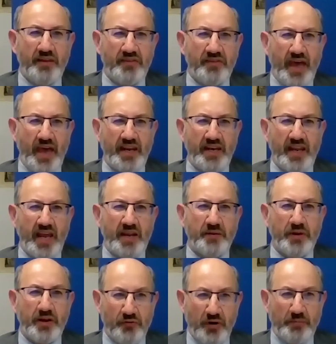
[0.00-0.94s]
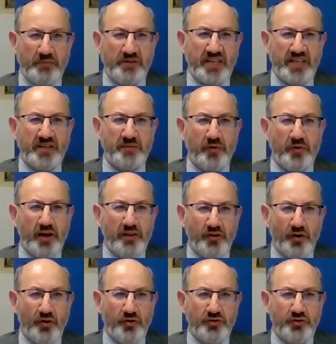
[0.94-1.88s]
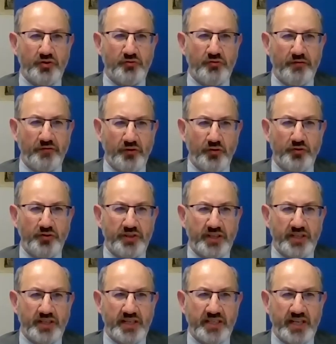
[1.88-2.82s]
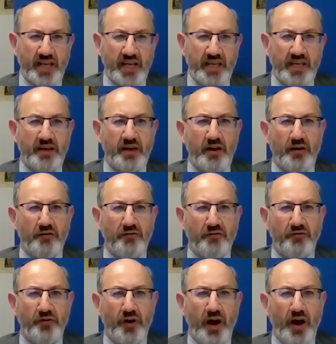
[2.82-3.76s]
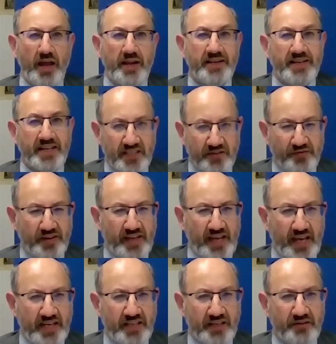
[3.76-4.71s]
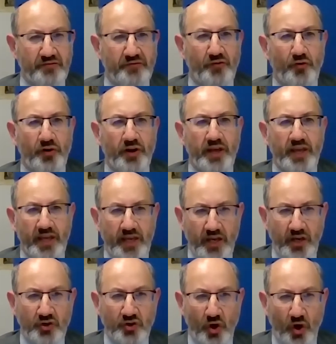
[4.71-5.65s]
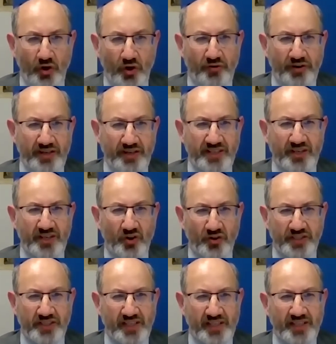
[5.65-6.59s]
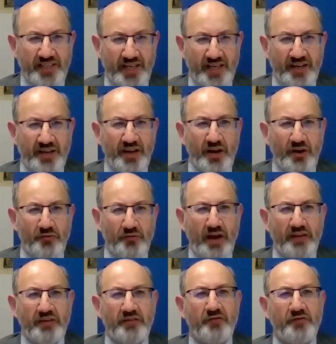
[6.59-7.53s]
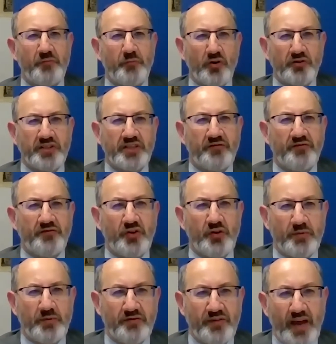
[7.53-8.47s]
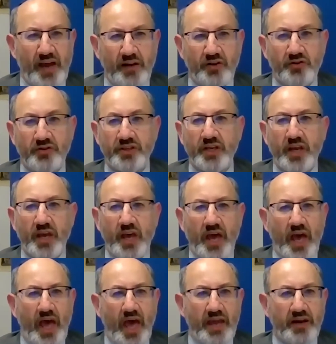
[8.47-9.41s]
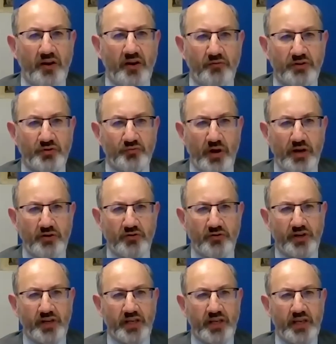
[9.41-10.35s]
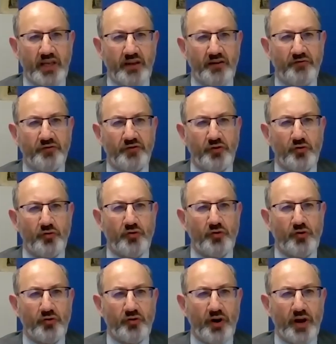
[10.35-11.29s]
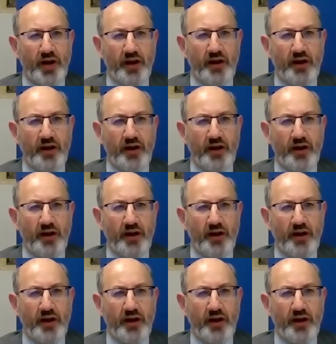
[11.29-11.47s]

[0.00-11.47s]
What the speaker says: than had been represented by those who have used it as a justification for intolerance and hostility rather than for positive human values. And I was wondering if you're